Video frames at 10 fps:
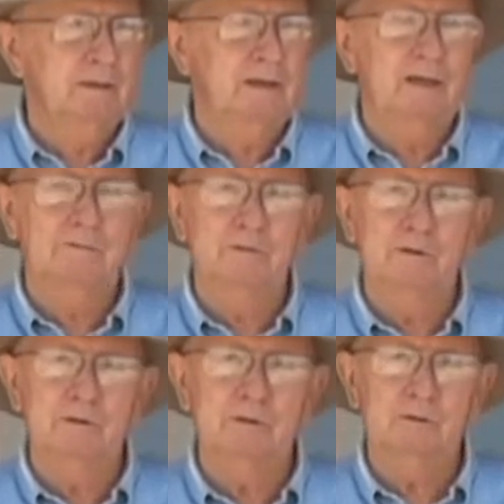in
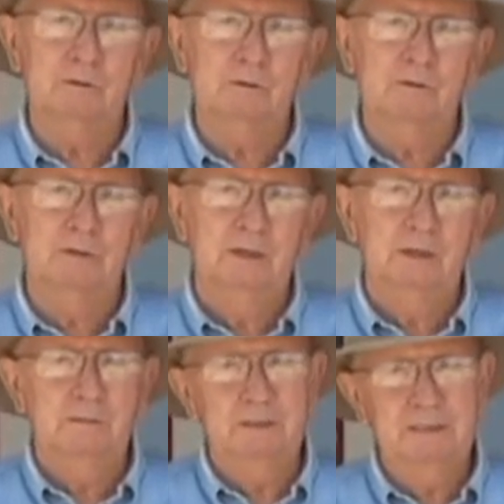California
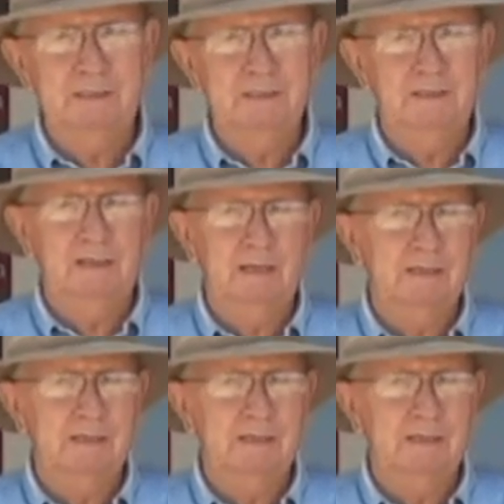schools. But this is a